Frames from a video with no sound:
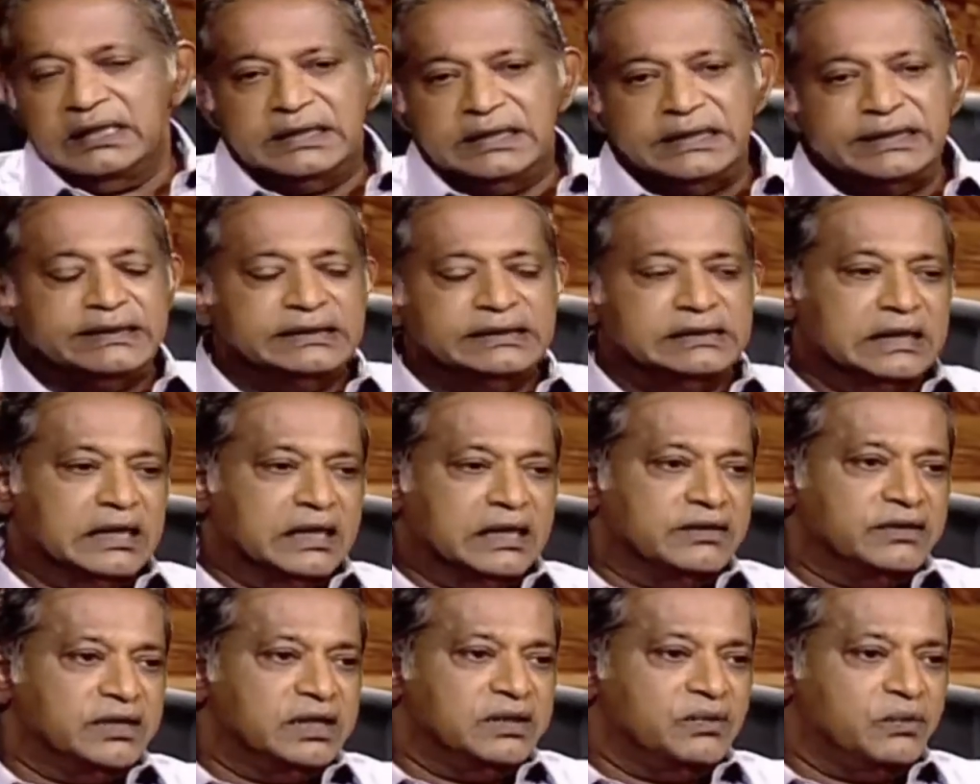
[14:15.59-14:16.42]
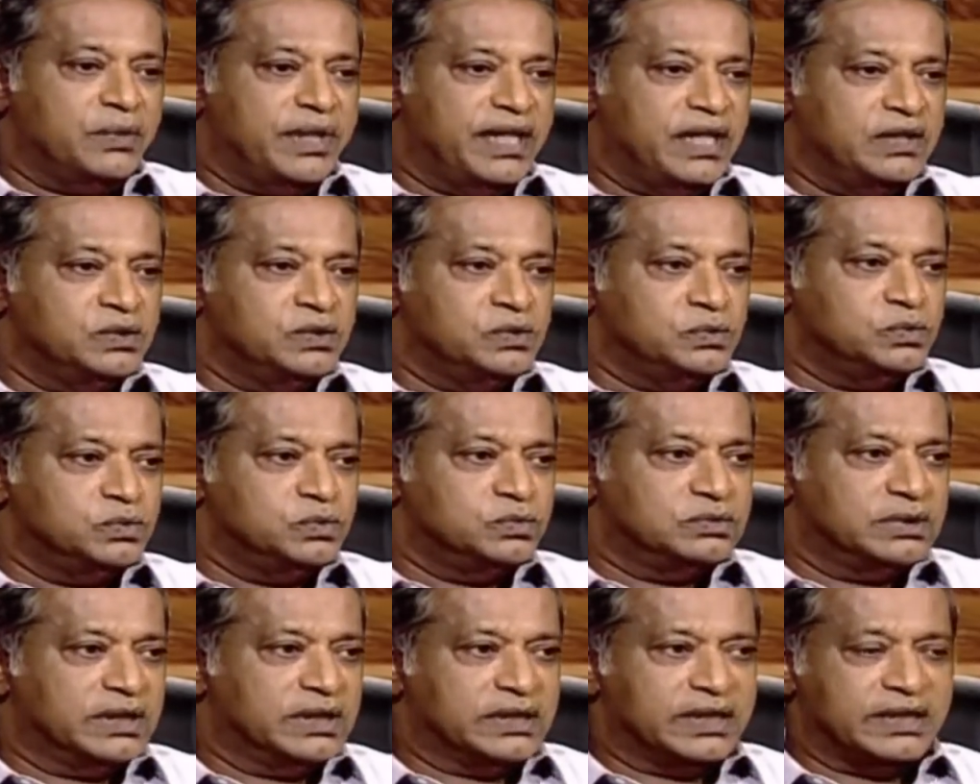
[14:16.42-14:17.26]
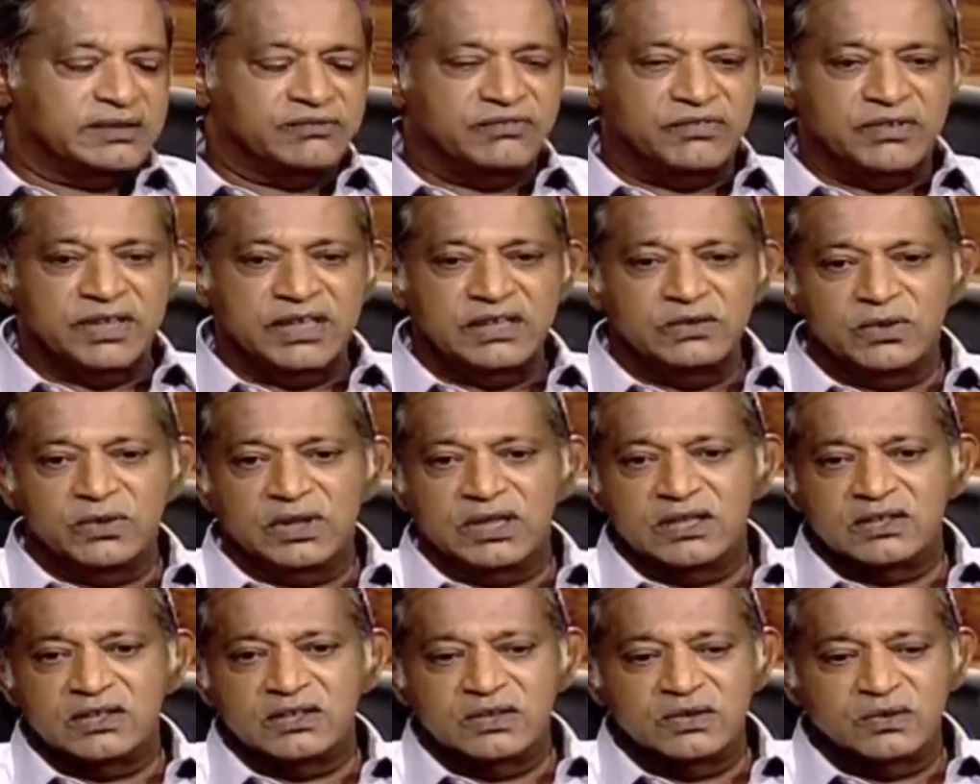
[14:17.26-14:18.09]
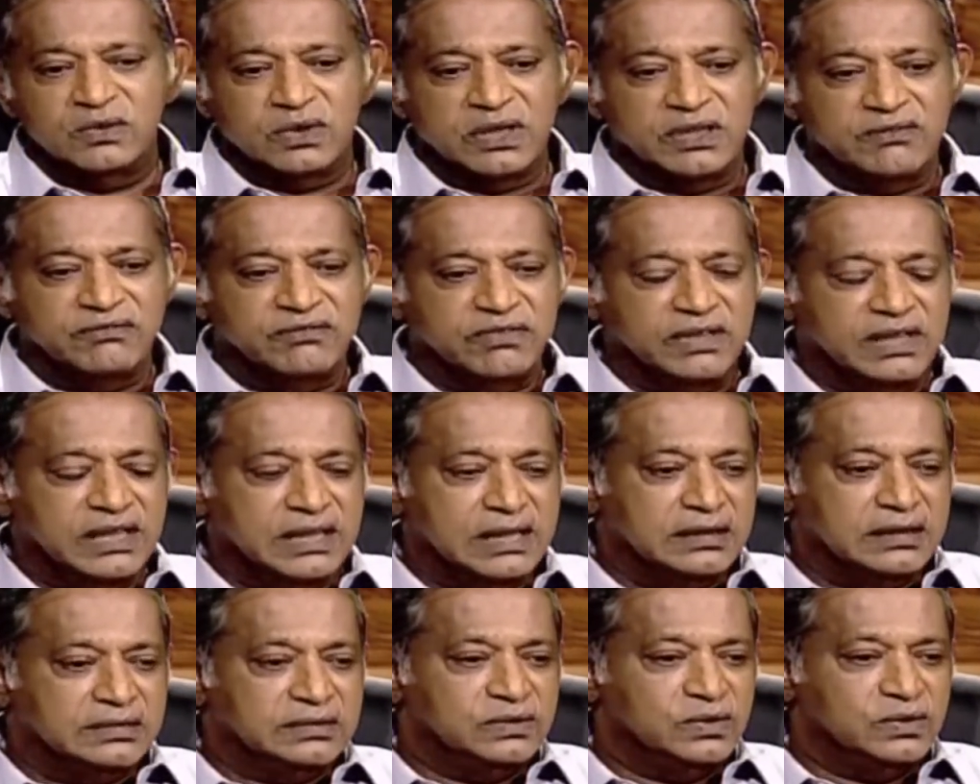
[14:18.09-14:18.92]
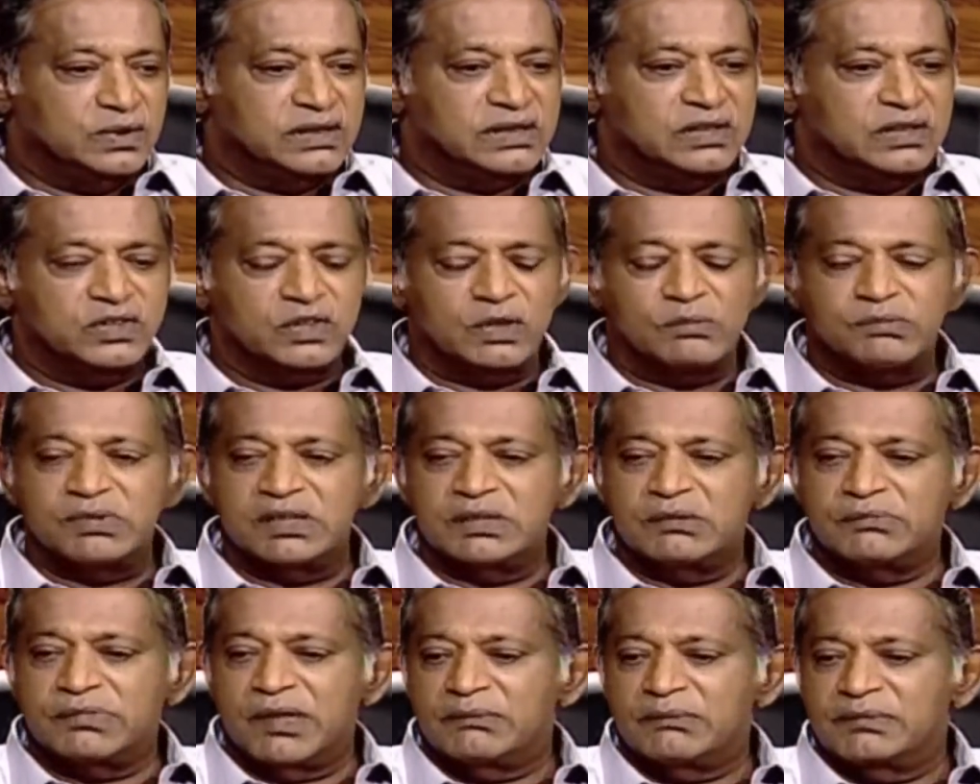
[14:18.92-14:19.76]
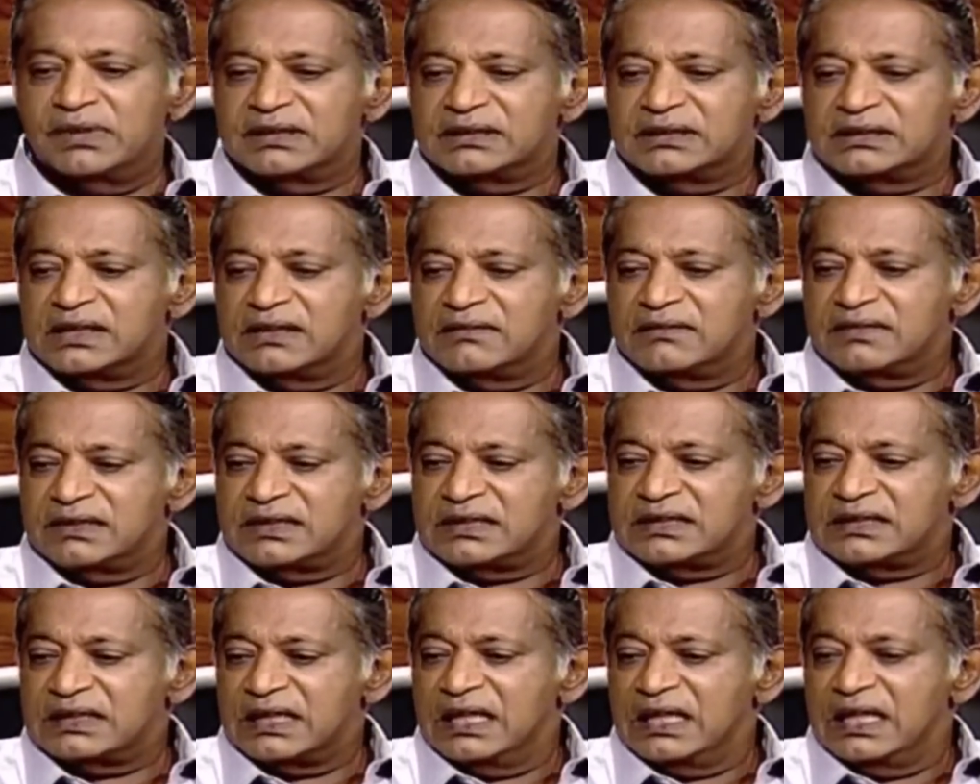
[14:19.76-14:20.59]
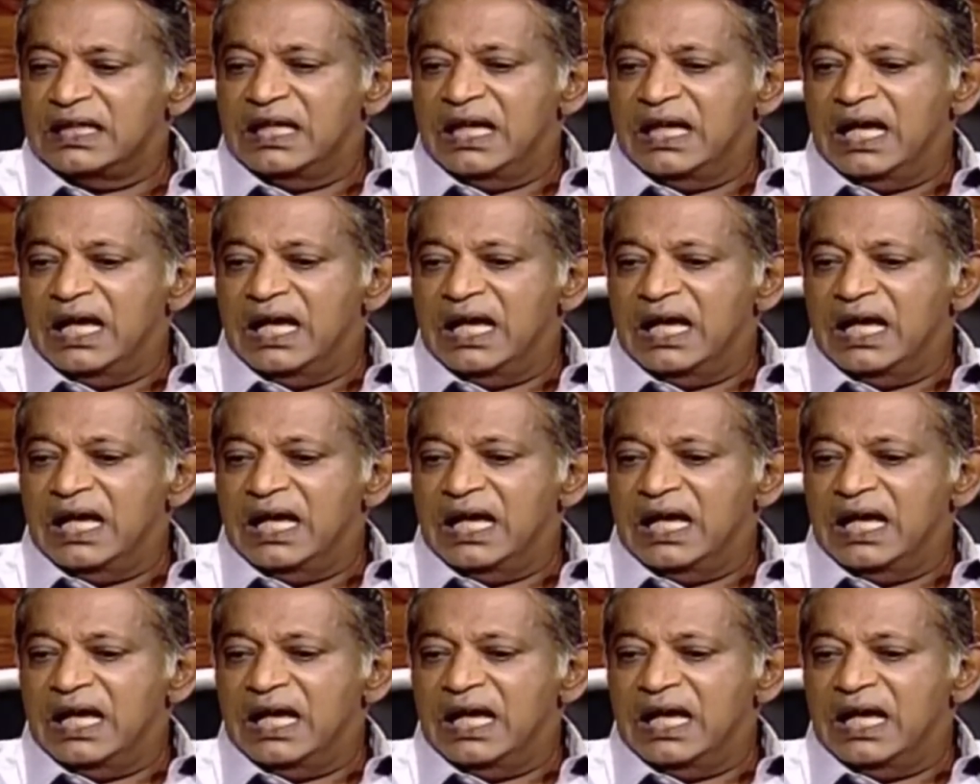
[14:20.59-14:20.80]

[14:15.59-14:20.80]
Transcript: in the country where you get free education, you get free health, you get a job in the public service, mm.